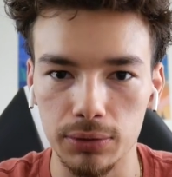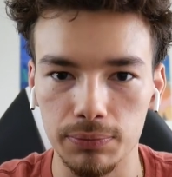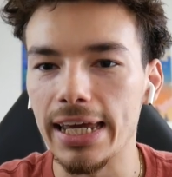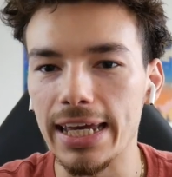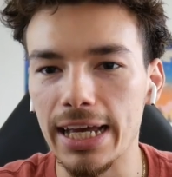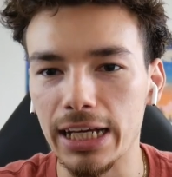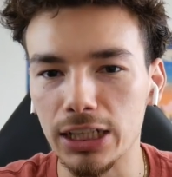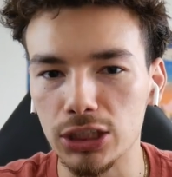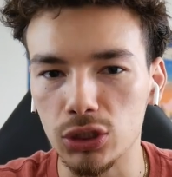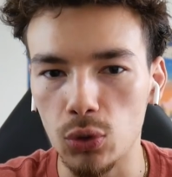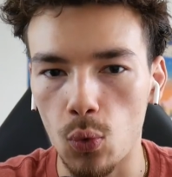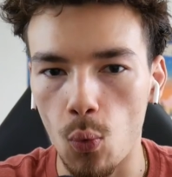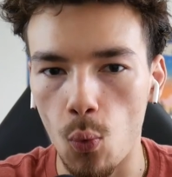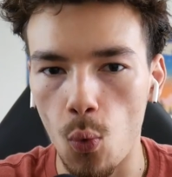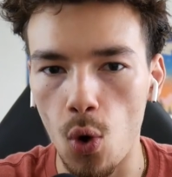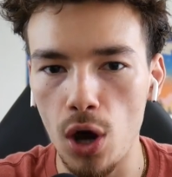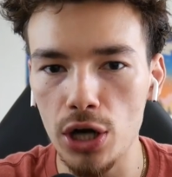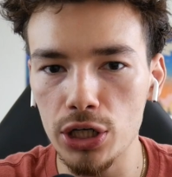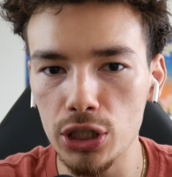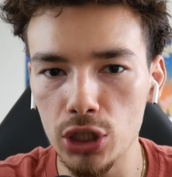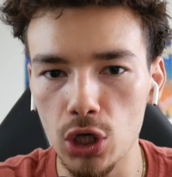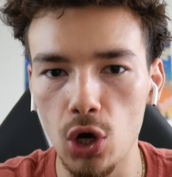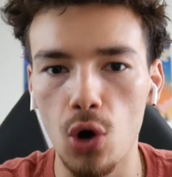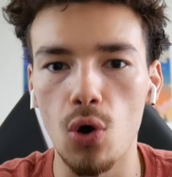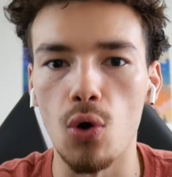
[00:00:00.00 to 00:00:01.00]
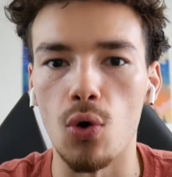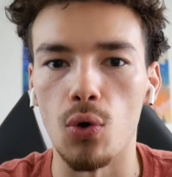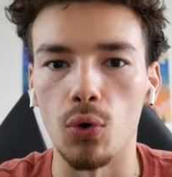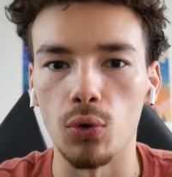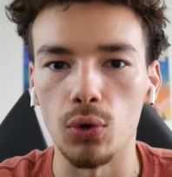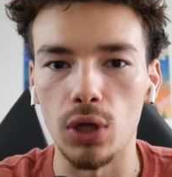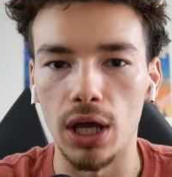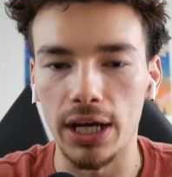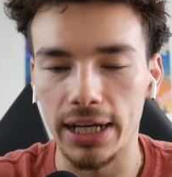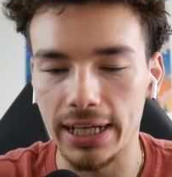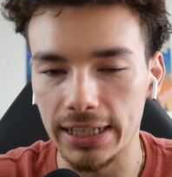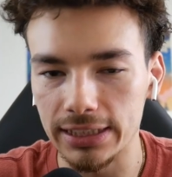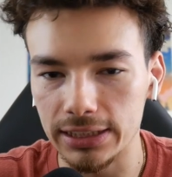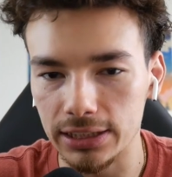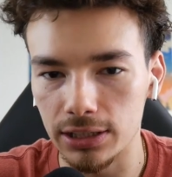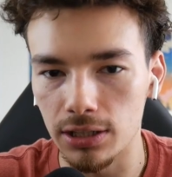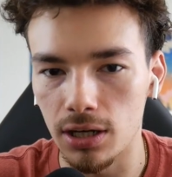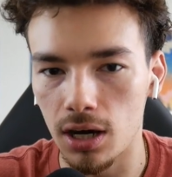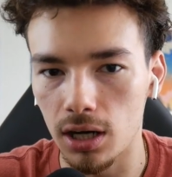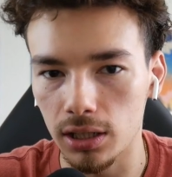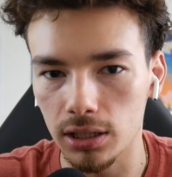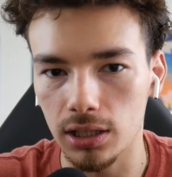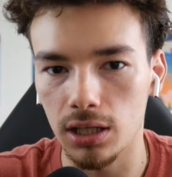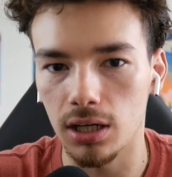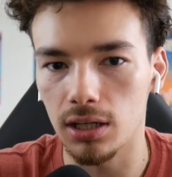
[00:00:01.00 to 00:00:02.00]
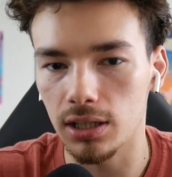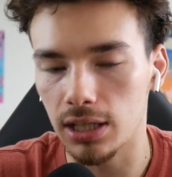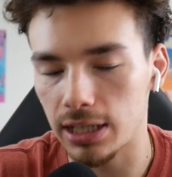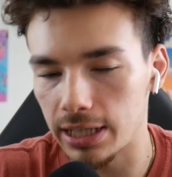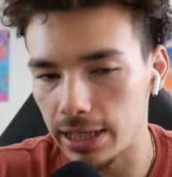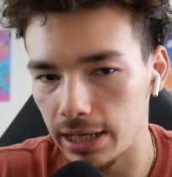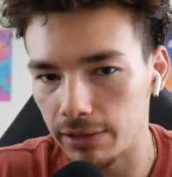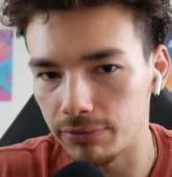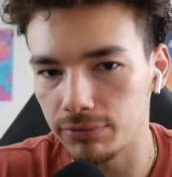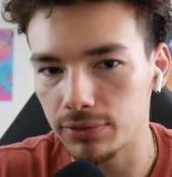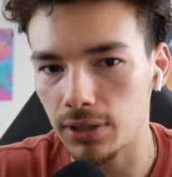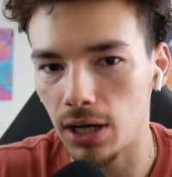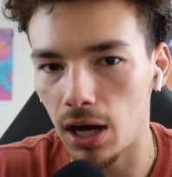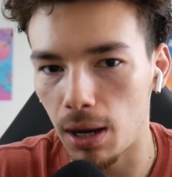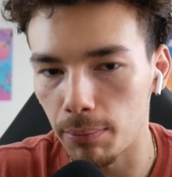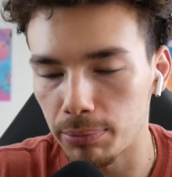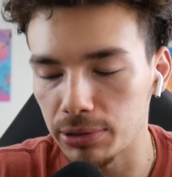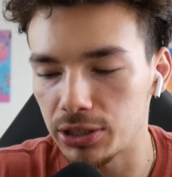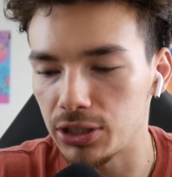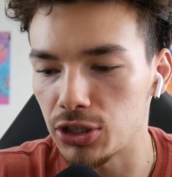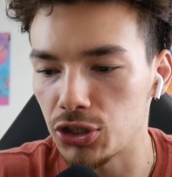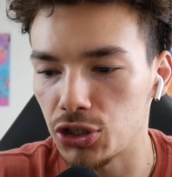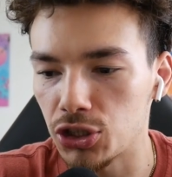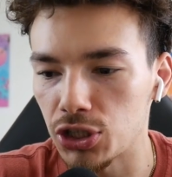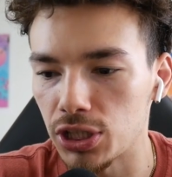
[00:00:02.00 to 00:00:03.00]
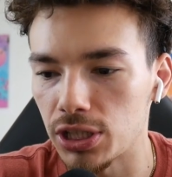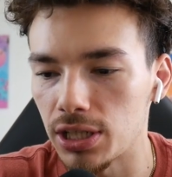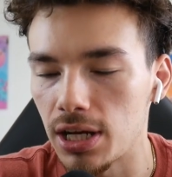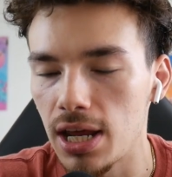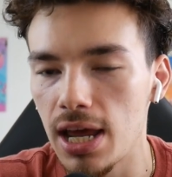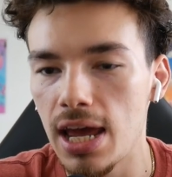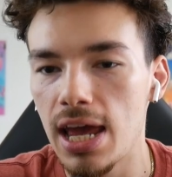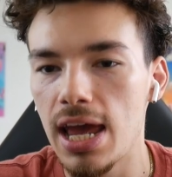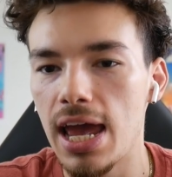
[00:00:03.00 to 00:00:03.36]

He has one goal against non-CONCACAF competition,